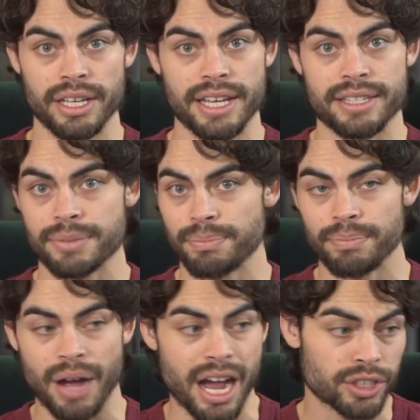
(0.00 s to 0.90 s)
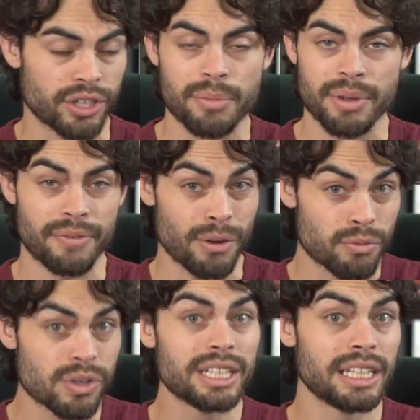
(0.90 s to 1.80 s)
it's I'll try to if I
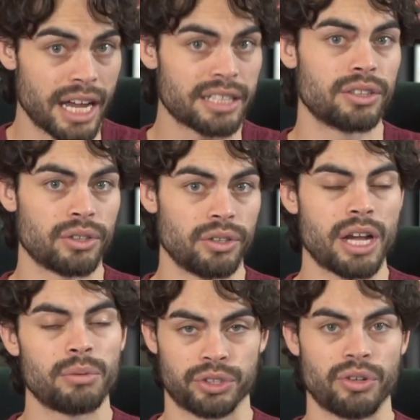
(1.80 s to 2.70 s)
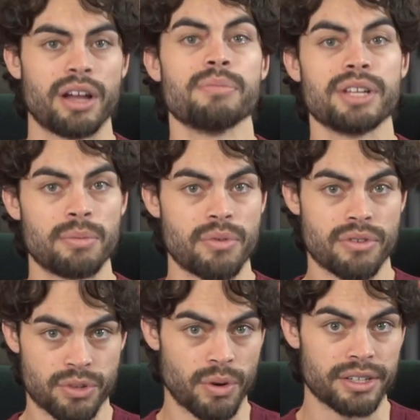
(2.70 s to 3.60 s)
really like a girl, I will try and meet up with
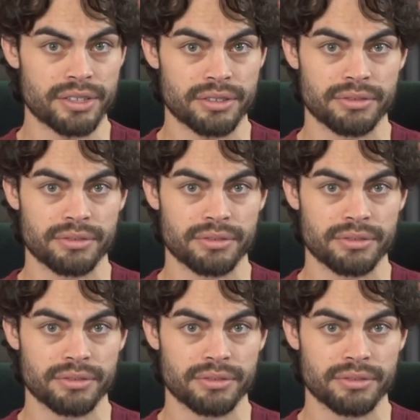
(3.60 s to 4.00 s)
her twice.